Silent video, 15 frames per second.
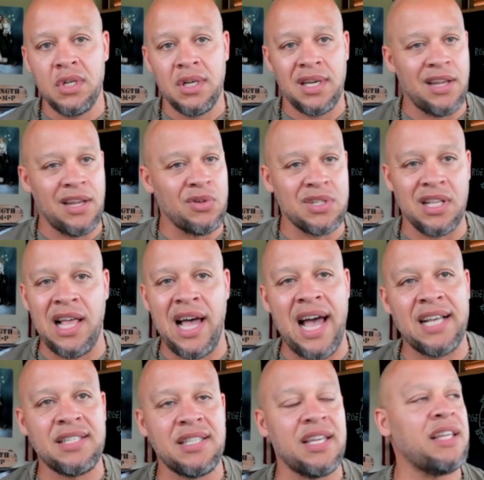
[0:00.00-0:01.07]
And it was the
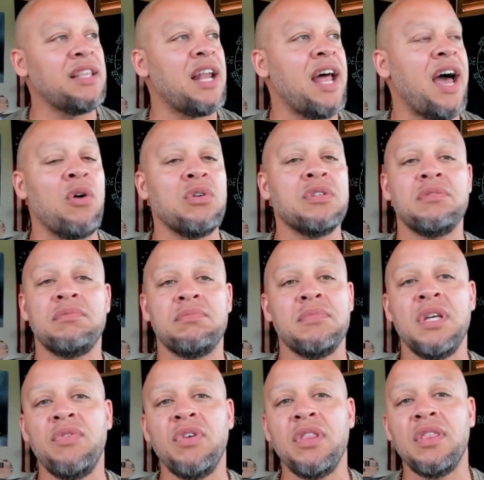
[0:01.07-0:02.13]
last thing that I was
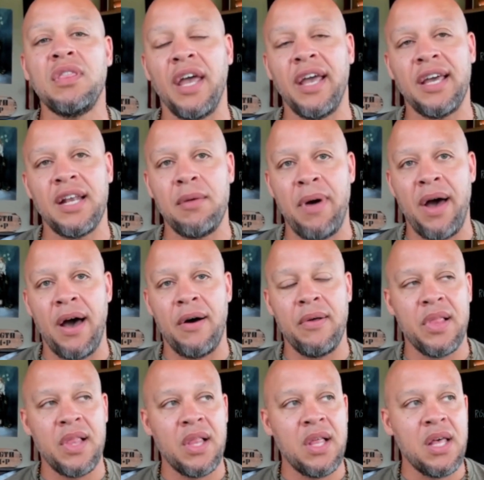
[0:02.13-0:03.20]
even thinking about.
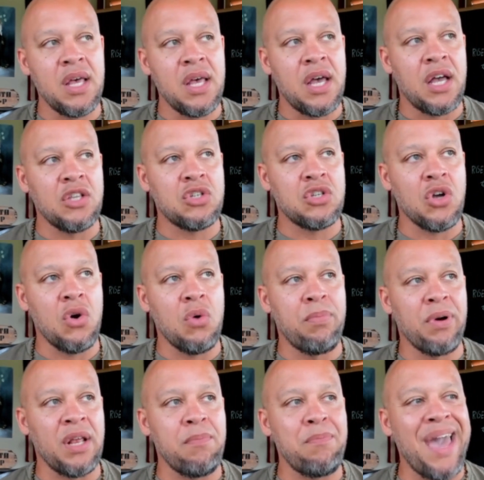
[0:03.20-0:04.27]
And so,
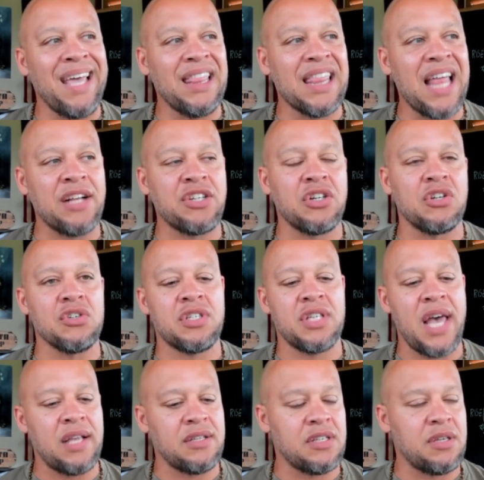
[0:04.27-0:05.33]
but it made logical
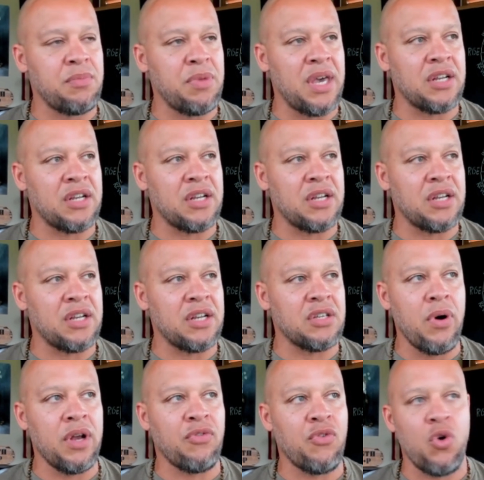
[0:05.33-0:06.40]
sense to me at a
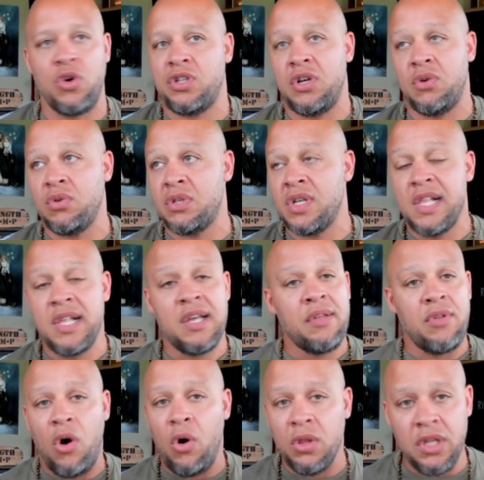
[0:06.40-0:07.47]
certain point. Of course, there
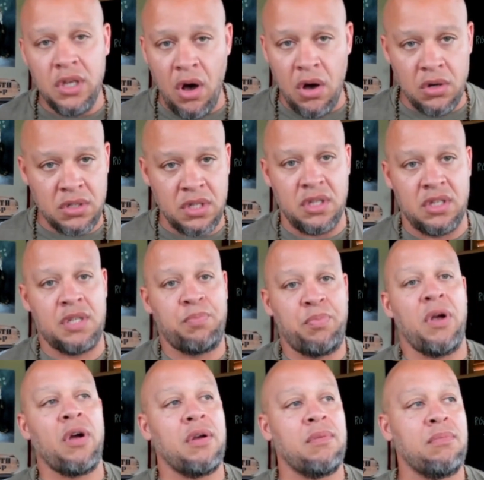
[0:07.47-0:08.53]
was the Holy Ghost and the
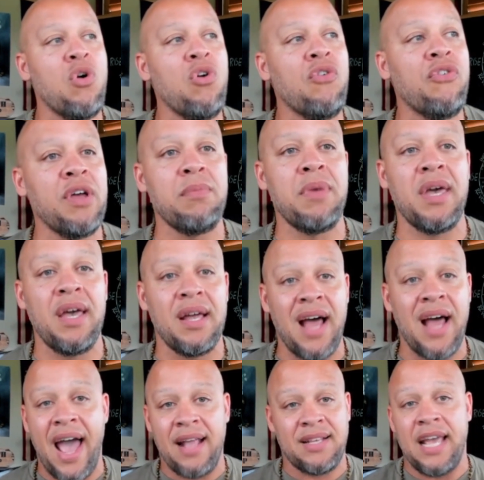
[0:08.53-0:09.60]
Spirit moving me,
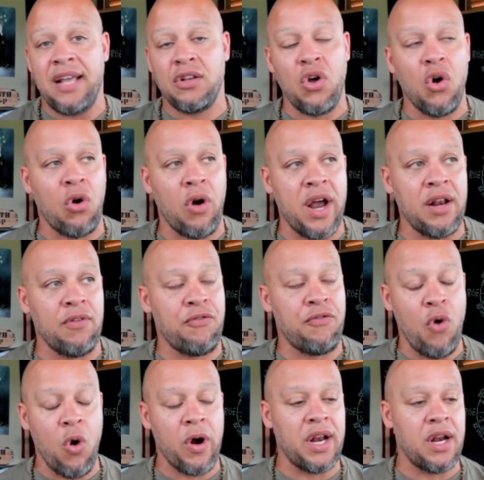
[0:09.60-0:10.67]
and I take no credit
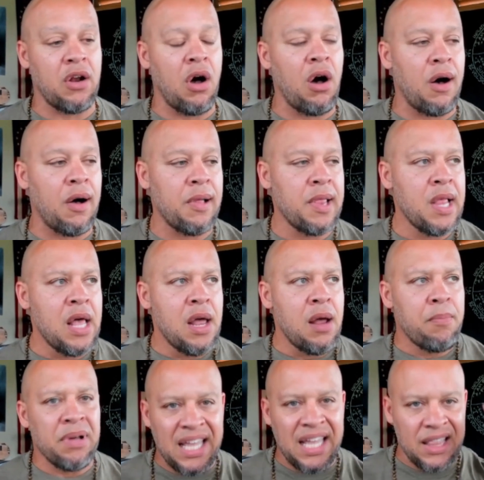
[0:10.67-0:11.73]
for it at all.
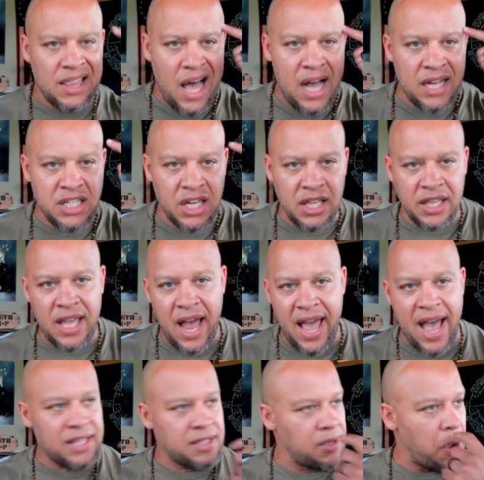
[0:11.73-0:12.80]
But then logically, I
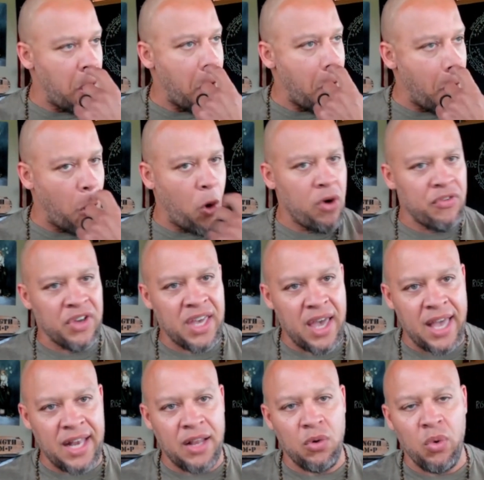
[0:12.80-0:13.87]
had to
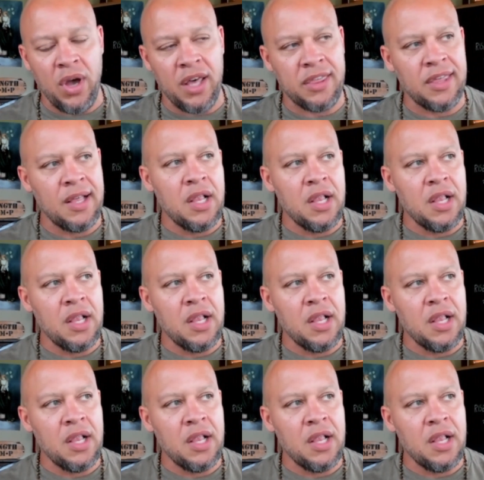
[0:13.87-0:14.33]
equivocate it with